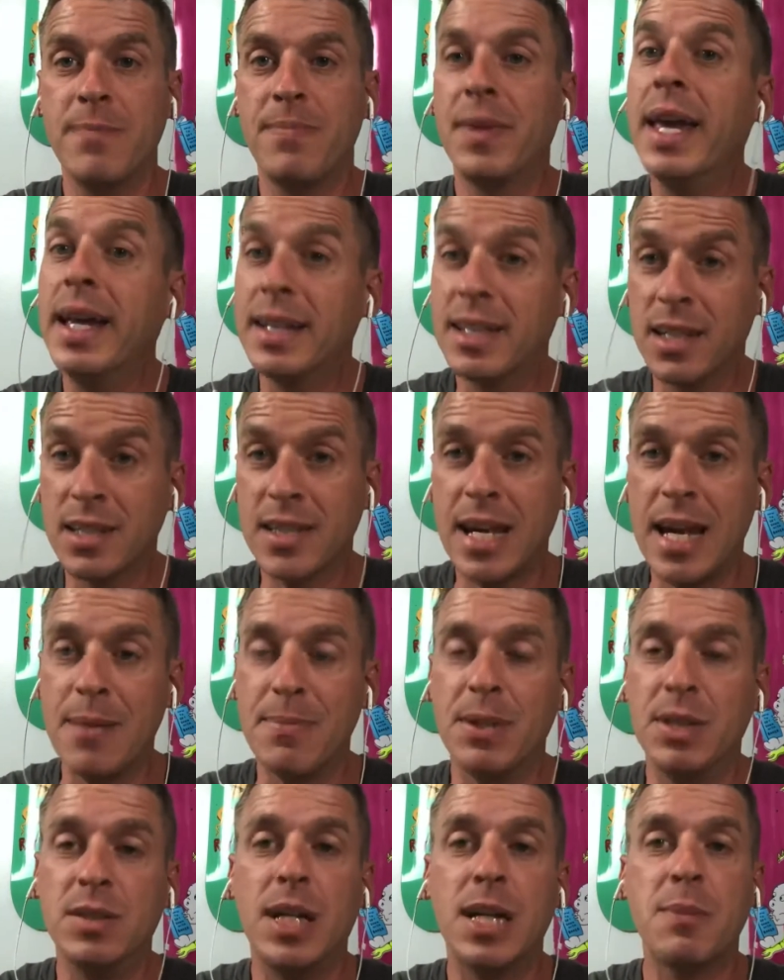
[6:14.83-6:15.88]
It does happen,
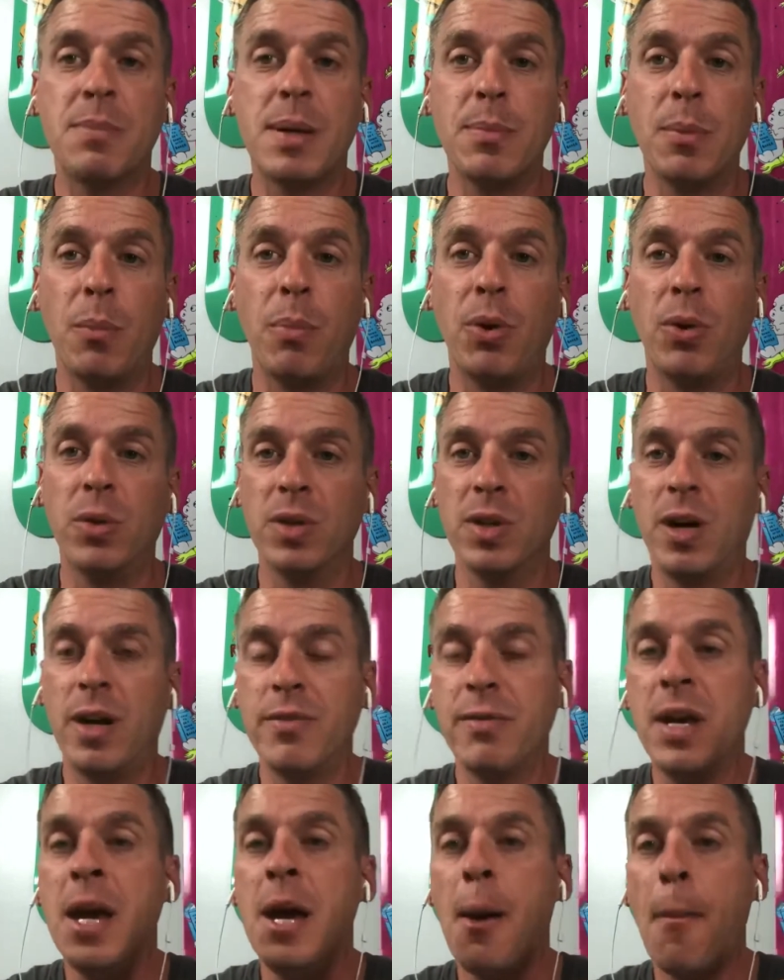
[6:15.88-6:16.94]
a lot of people pull it off,
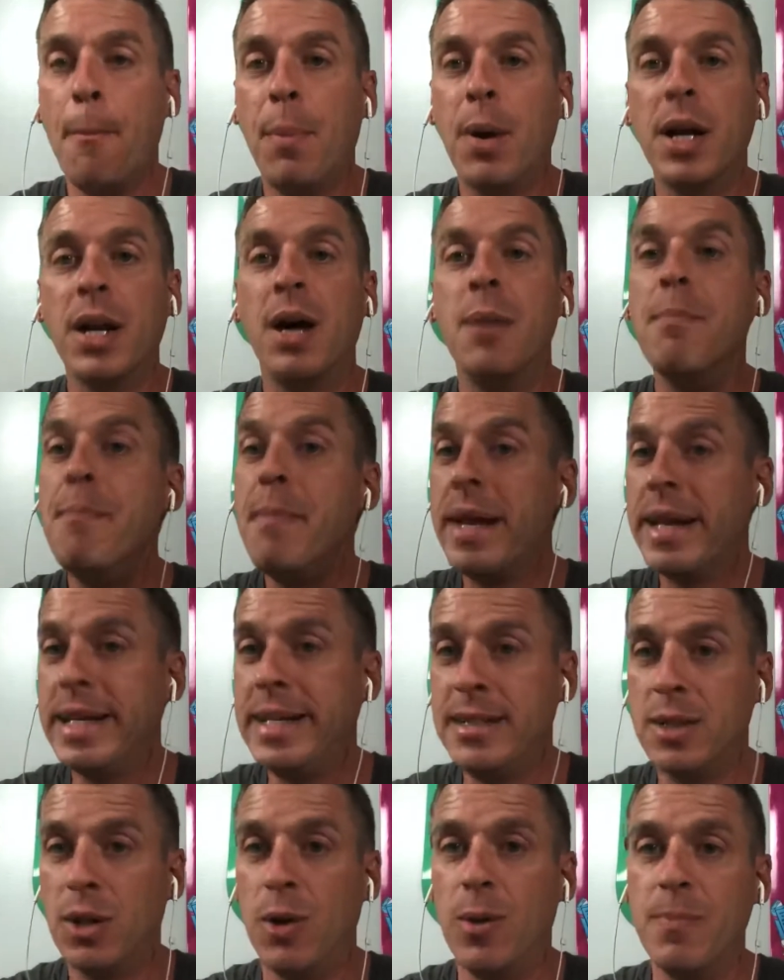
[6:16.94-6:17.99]
but many
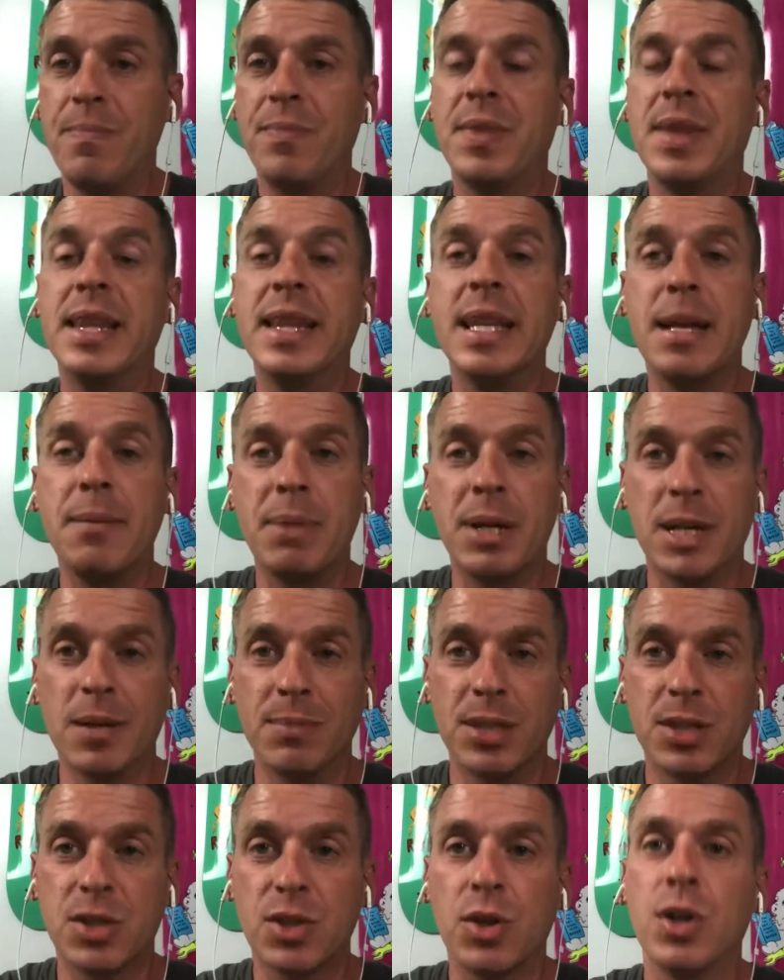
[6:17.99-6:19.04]
don't, and they become
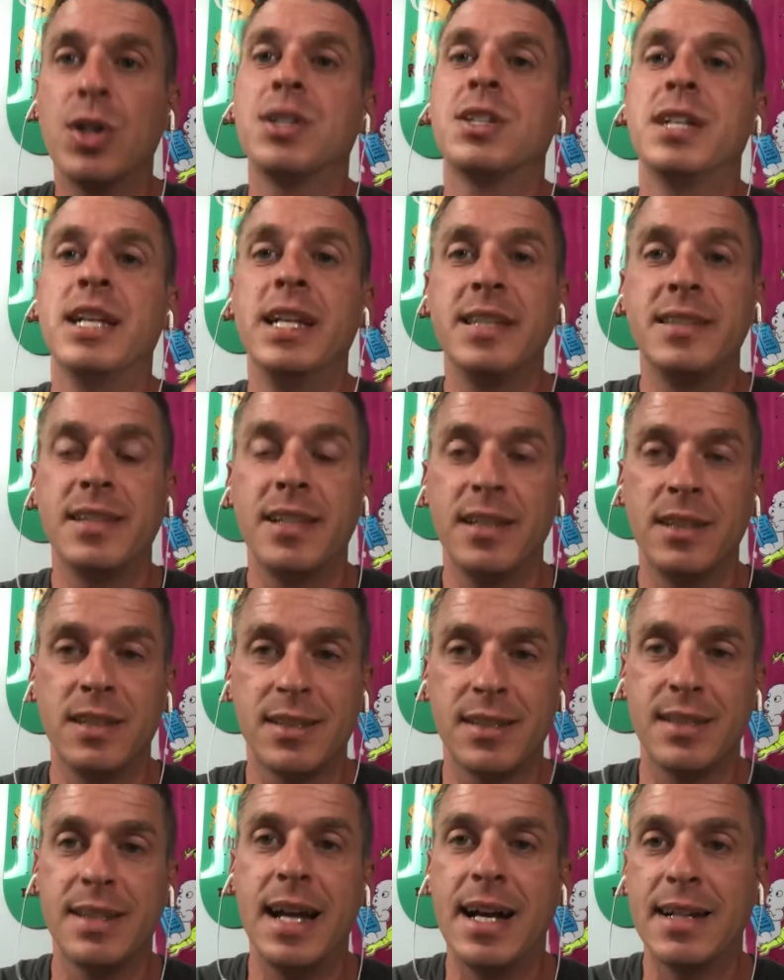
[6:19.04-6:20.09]
discouraged and they say, this
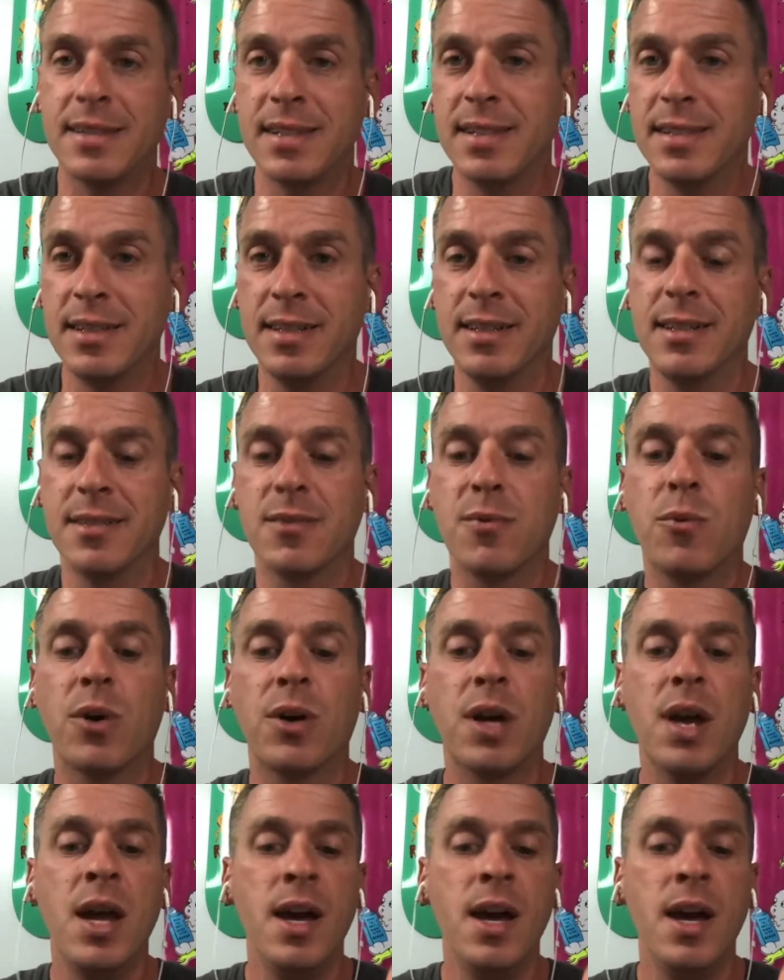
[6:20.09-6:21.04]
is nonsense and it doesn't work.